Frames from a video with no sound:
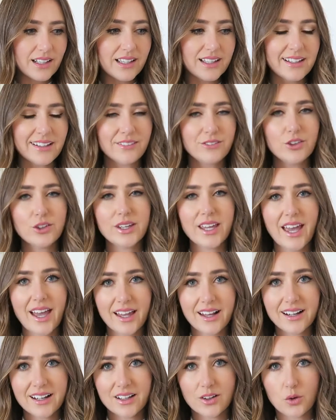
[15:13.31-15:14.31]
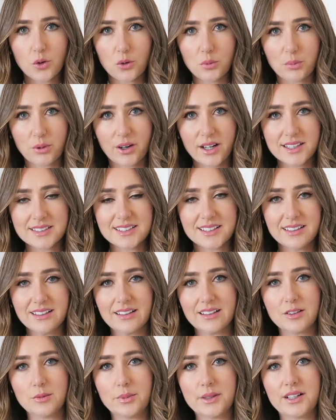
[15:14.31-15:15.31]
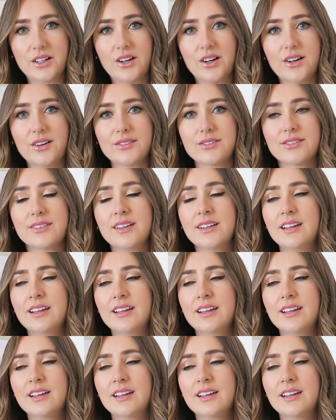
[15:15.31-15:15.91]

and if you can incorporate a little bit of